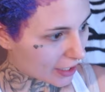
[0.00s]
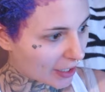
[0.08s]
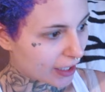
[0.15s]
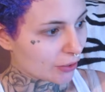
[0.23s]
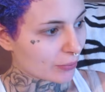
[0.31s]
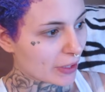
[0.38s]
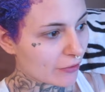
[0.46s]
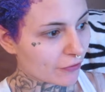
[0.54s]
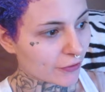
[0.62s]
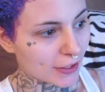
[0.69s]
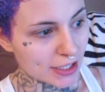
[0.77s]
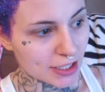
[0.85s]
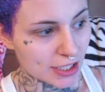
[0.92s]
I can't wait for
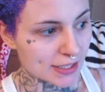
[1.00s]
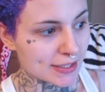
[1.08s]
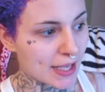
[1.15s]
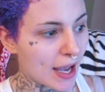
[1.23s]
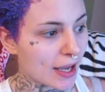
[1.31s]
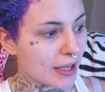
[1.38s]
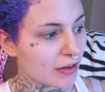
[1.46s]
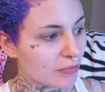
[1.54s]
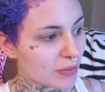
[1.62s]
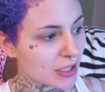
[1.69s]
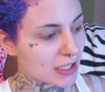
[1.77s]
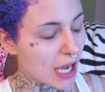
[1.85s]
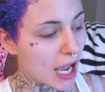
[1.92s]
it to set and
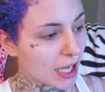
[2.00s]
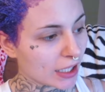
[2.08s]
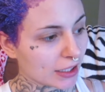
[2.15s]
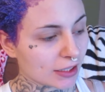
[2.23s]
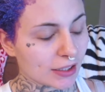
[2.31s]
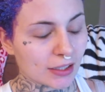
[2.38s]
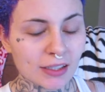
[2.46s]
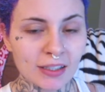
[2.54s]
be done.